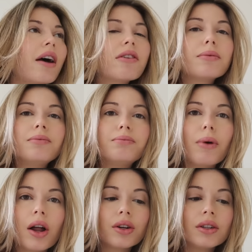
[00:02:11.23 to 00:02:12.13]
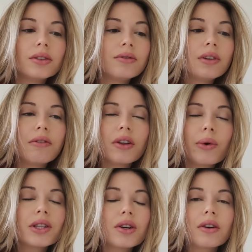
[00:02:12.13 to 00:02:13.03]
Every model,
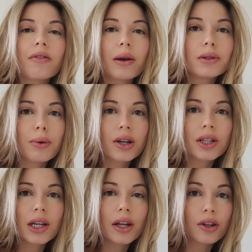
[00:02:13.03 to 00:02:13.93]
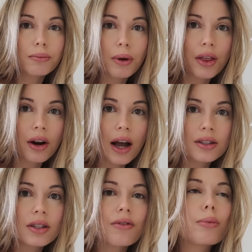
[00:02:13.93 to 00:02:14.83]
influencer, famous person and their mother
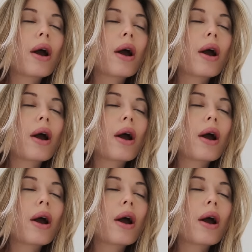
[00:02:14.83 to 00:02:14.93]
has this for